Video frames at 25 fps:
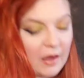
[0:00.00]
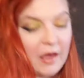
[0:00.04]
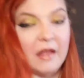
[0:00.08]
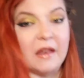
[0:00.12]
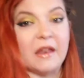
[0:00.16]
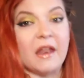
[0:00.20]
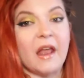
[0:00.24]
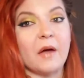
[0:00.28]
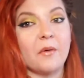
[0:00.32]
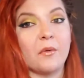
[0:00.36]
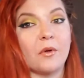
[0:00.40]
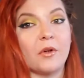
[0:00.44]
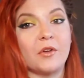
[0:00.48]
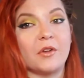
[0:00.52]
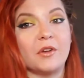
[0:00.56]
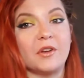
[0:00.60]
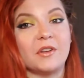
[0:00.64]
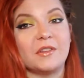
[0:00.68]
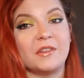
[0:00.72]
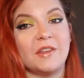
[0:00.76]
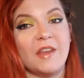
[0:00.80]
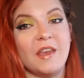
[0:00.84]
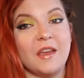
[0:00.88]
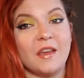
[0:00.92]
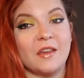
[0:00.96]
And now we're
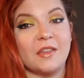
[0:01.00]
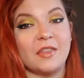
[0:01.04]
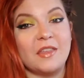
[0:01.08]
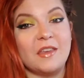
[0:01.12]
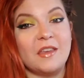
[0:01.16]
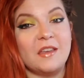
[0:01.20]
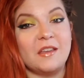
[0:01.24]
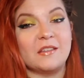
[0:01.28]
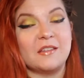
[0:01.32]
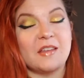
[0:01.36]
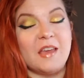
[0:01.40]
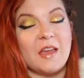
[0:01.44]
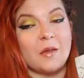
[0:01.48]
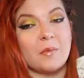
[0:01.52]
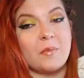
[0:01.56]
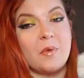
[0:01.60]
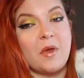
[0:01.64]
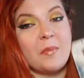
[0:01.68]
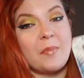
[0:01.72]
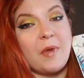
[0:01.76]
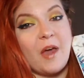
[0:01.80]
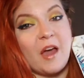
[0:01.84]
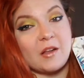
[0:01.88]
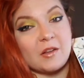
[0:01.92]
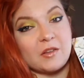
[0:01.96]
gonna take the Take
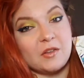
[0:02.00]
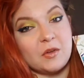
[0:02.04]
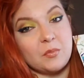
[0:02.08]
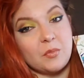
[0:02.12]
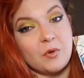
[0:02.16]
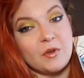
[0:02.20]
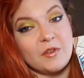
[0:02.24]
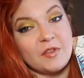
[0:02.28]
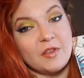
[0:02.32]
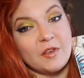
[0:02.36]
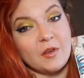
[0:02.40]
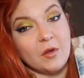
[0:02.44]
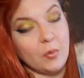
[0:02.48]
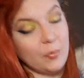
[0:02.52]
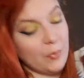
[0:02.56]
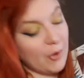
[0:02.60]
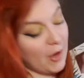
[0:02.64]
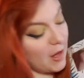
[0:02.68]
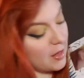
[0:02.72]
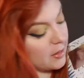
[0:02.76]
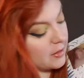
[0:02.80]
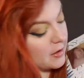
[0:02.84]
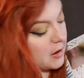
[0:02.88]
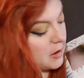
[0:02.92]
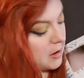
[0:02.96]
Me Back to Brazil
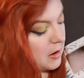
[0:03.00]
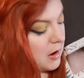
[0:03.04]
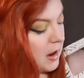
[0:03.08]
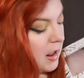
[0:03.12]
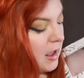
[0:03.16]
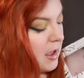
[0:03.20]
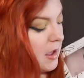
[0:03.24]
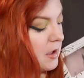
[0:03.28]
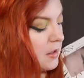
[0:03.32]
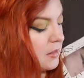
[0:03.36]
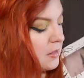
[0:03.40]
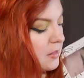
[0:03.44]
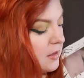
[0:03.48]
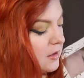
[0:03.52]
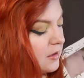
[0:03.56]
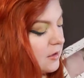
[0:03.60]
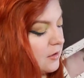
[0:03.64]
palette and